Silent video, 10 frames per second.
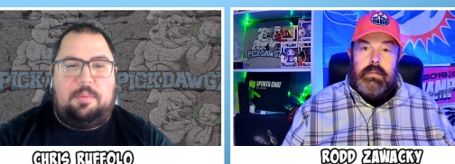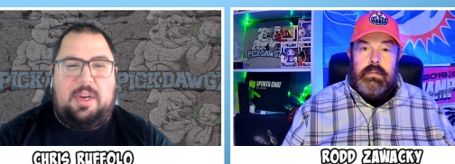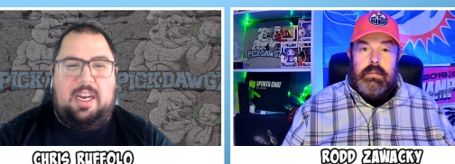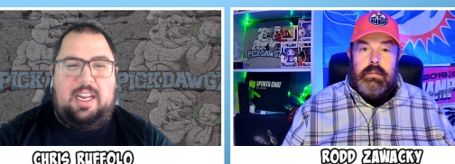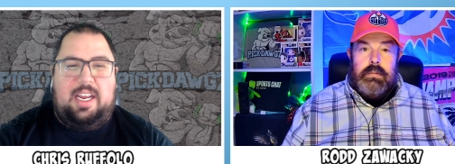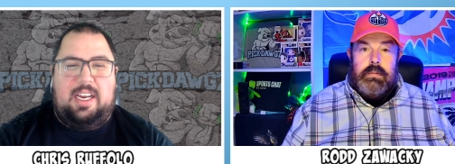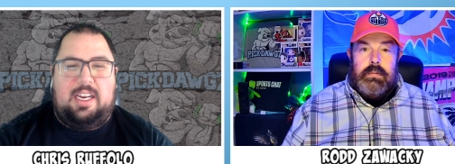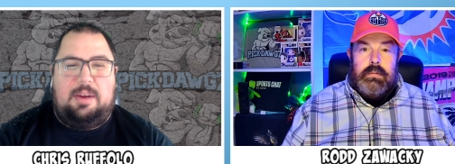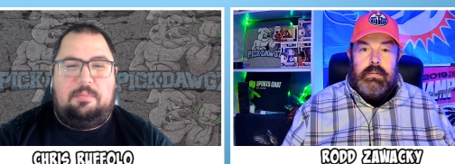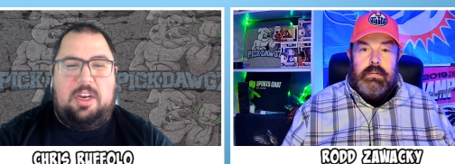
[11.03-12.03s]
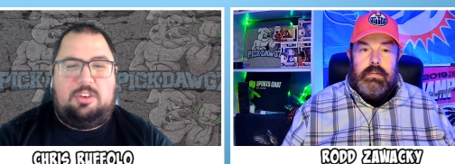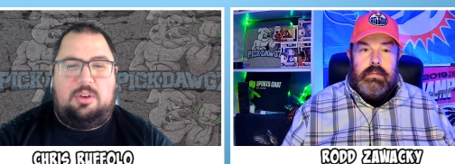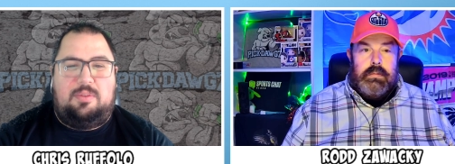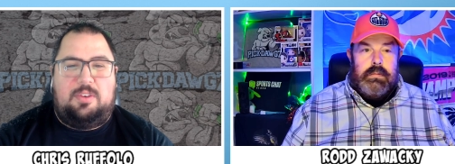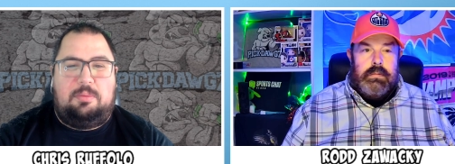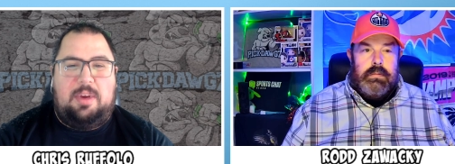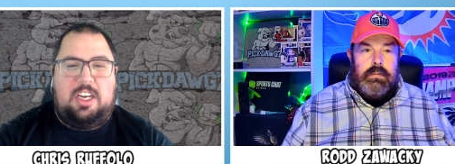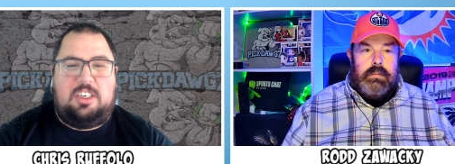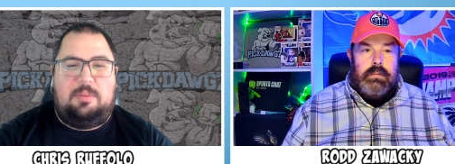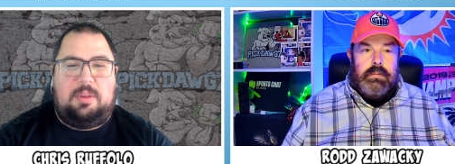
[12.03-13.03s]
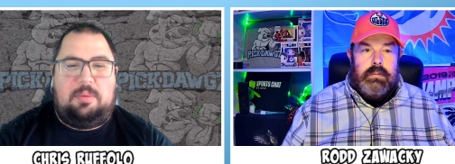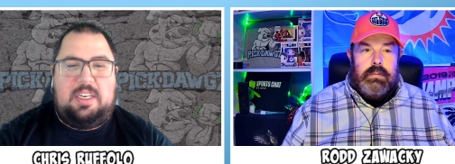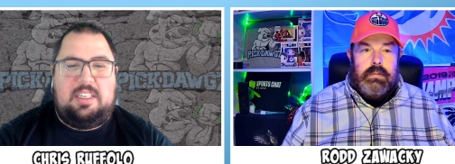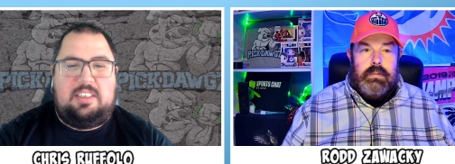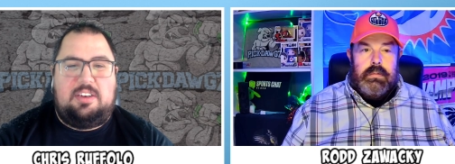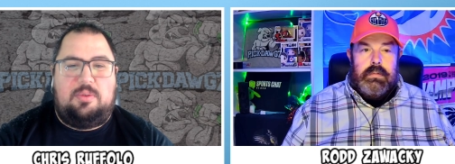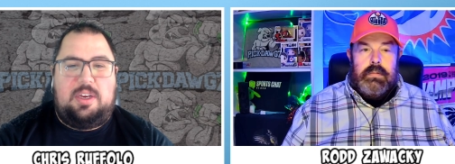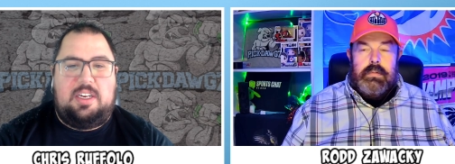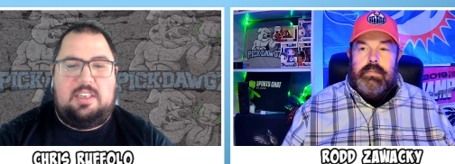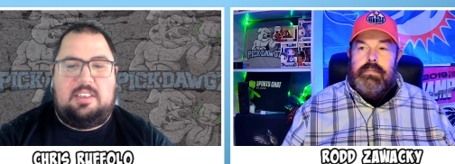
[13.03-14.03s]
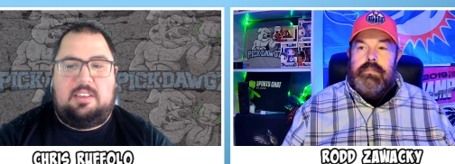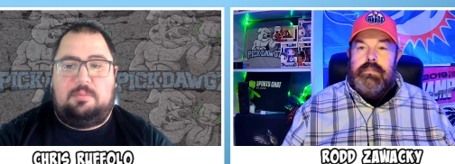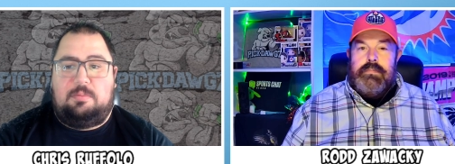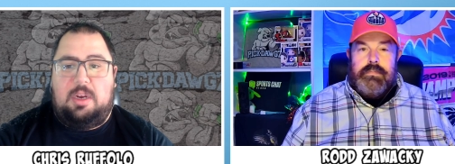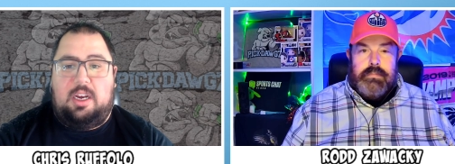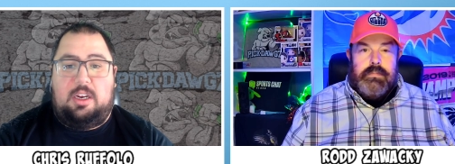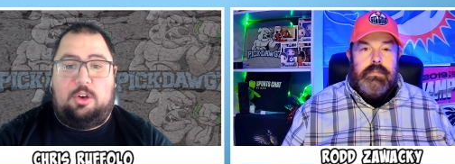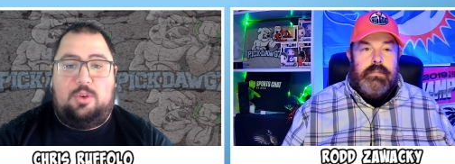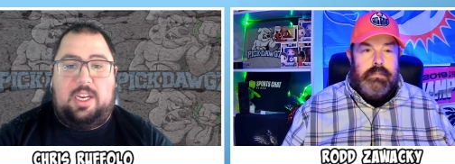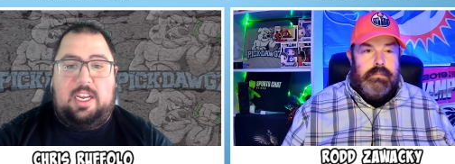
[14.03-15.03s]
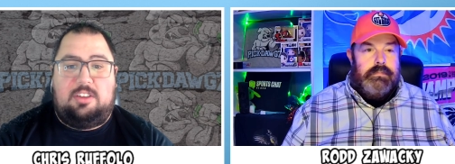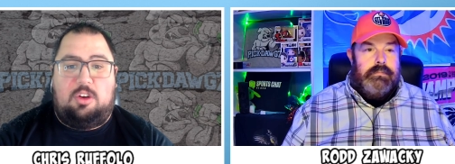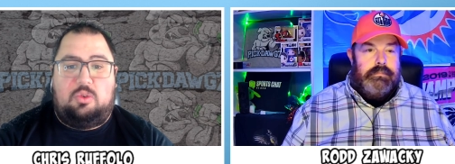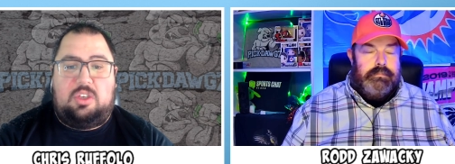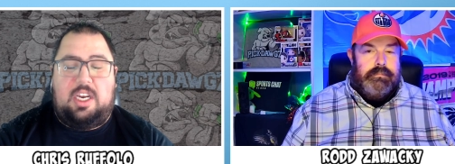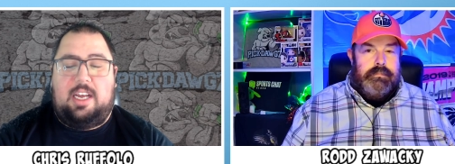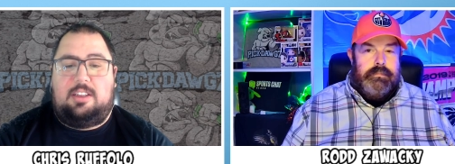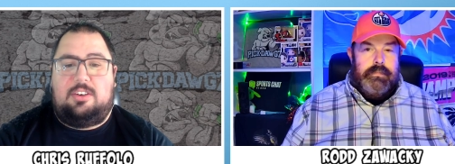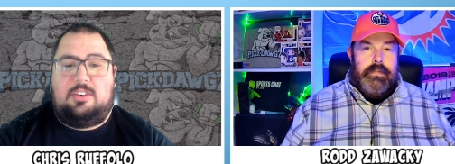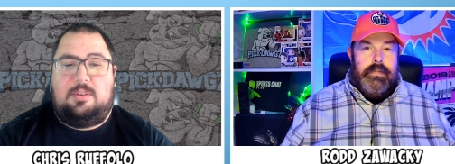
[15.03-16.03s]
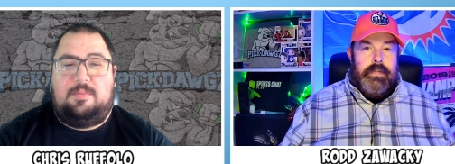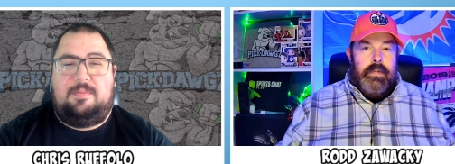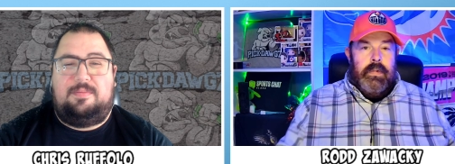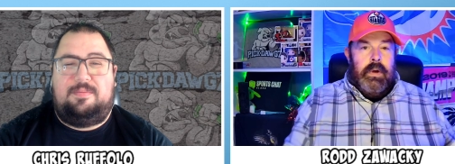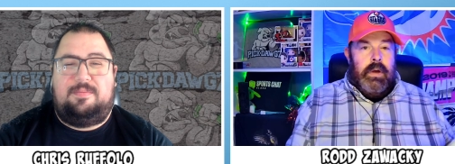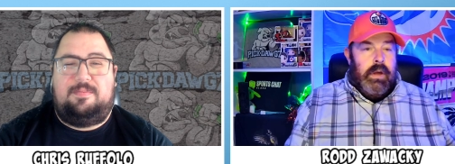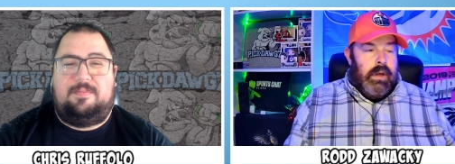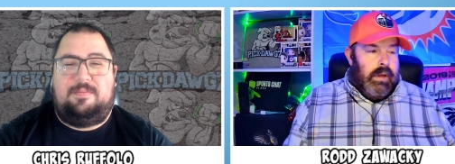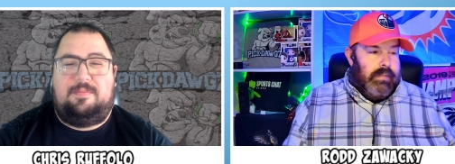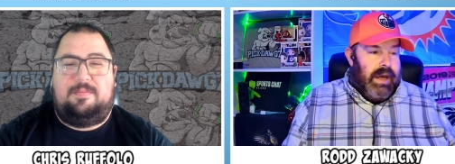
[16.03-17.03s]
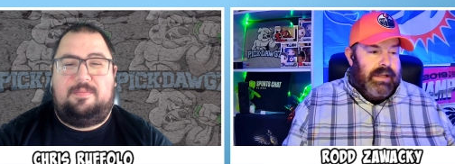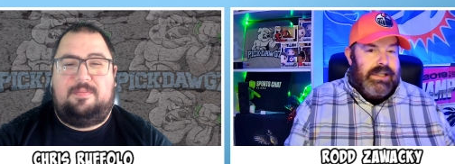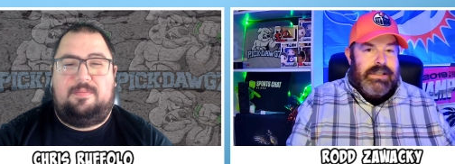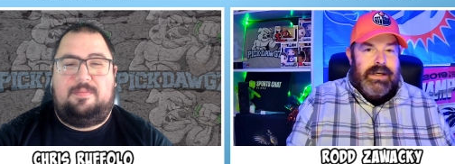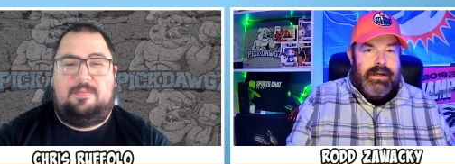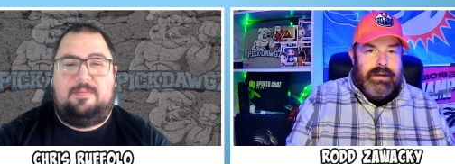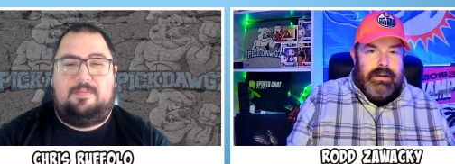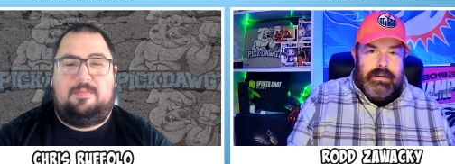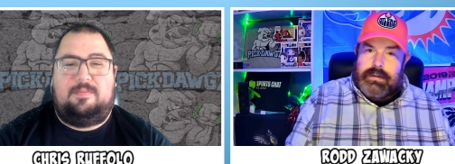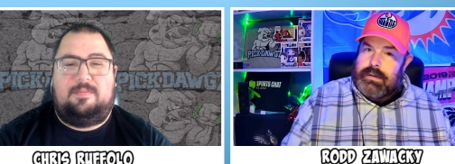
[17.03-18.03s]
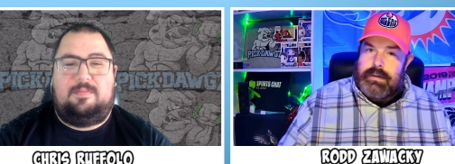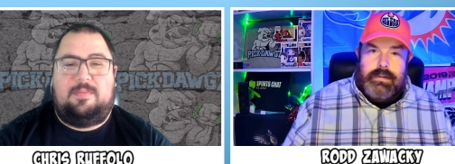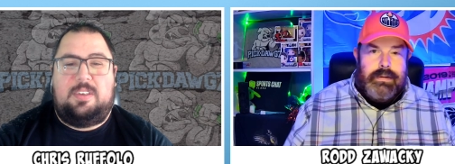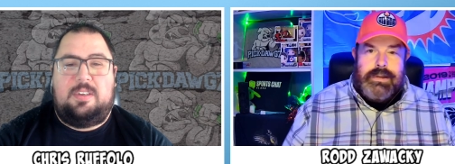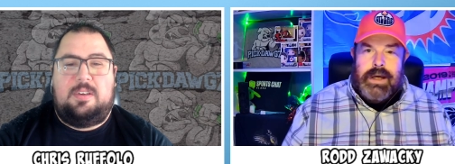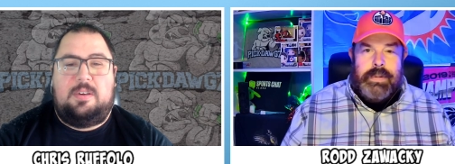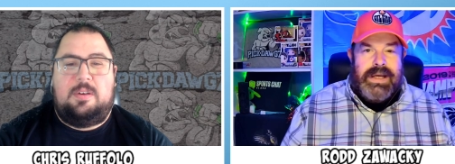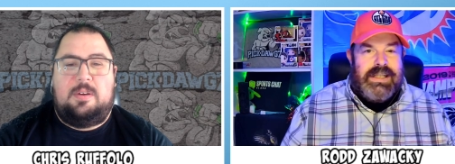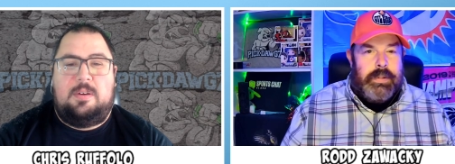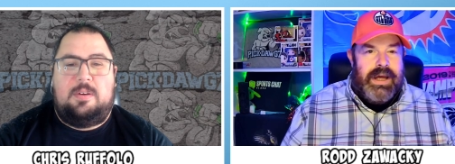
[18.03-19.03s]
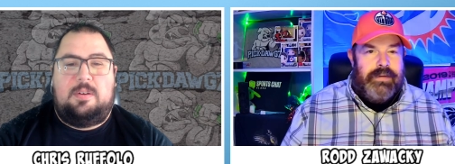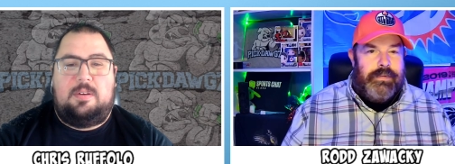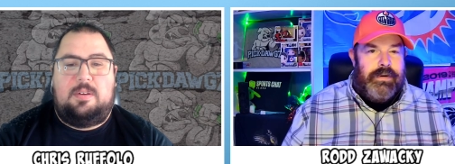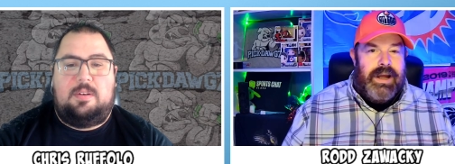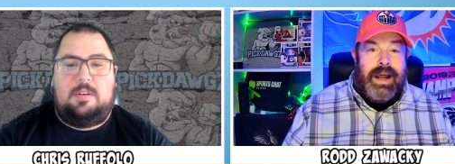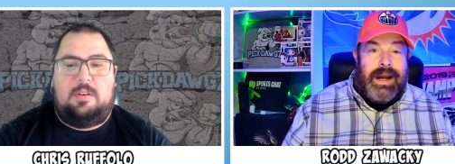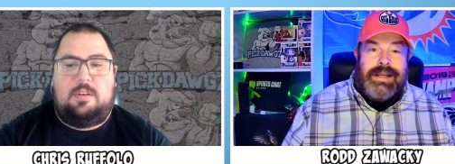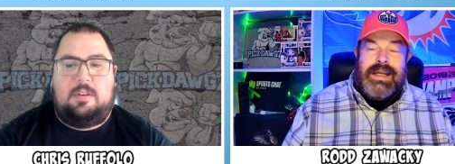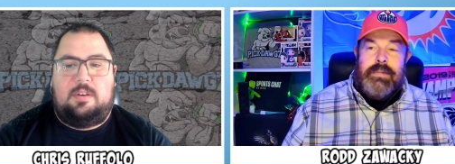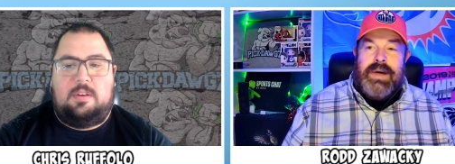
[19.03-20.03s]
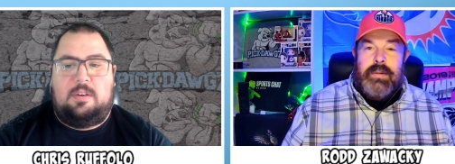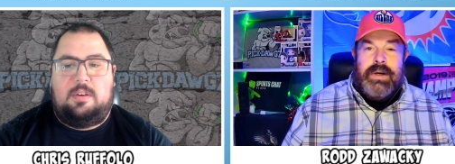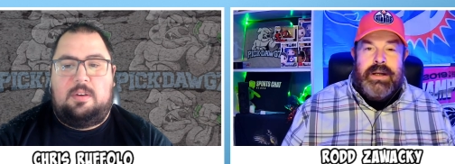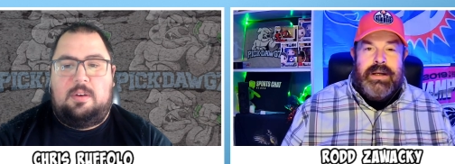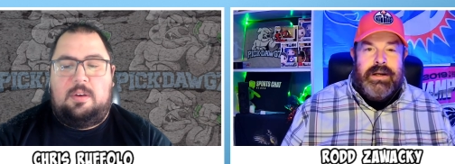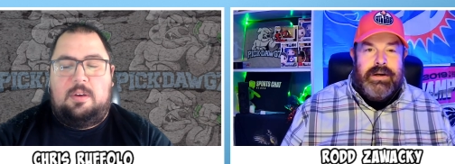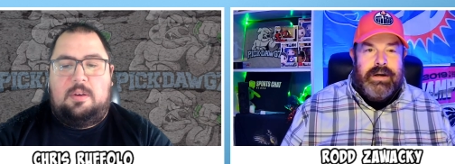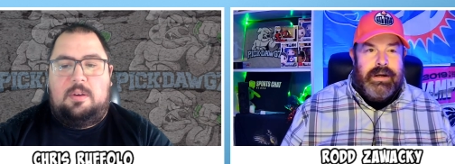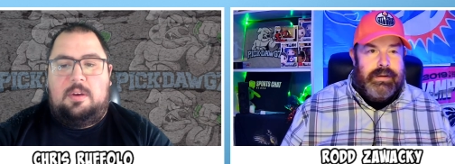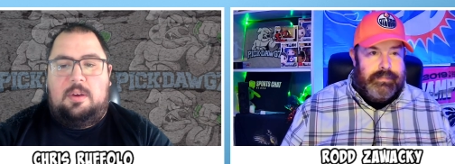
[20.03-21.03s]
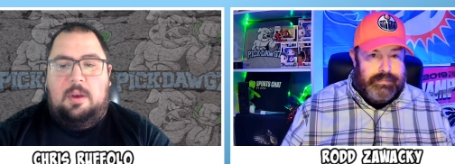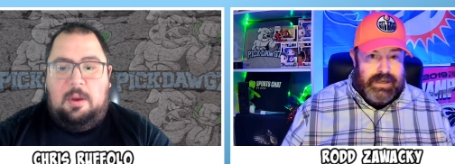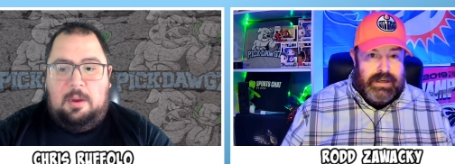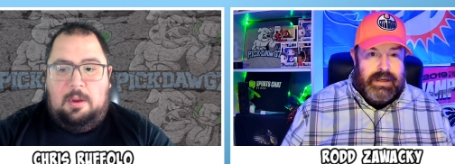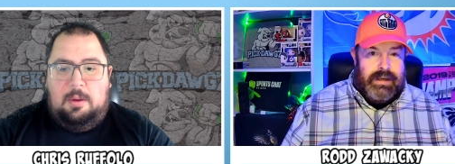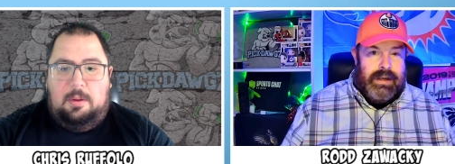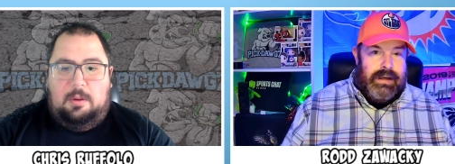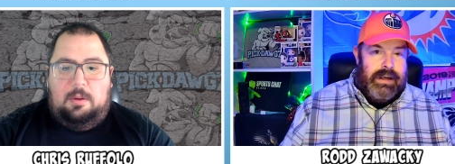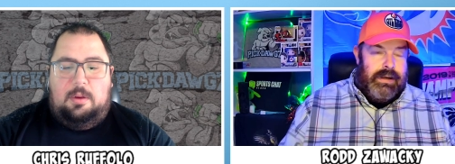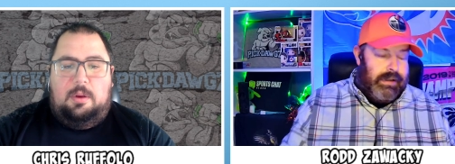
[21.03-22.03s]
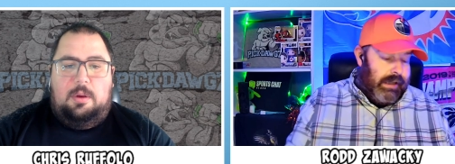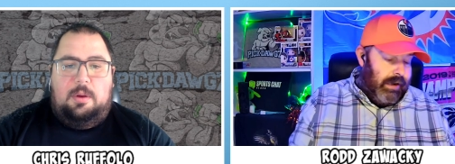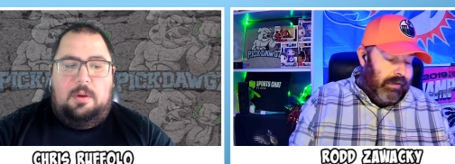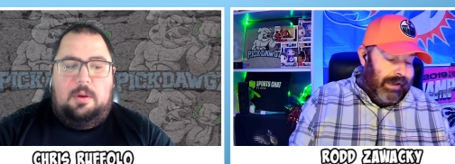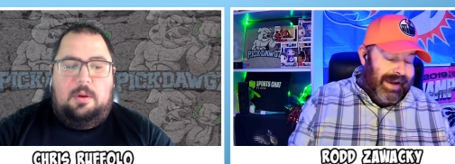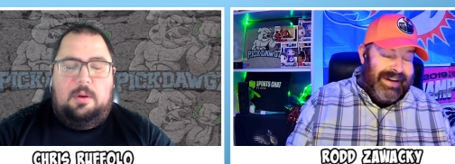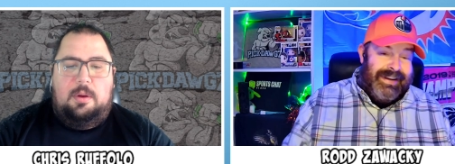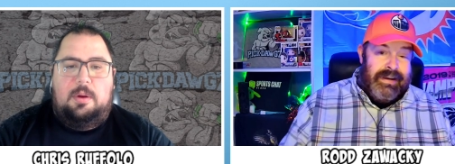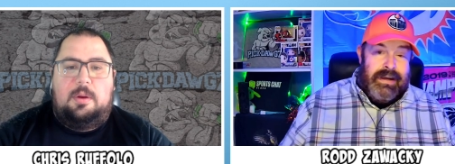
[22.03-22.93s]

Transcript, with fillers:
Speaker 1: we got a Metro Division matchup at the PNC Arena as the Hurricanes host the Islanders.
Speaker 2: Yeah, this is a tough place to play for any team coming in here into Carolina,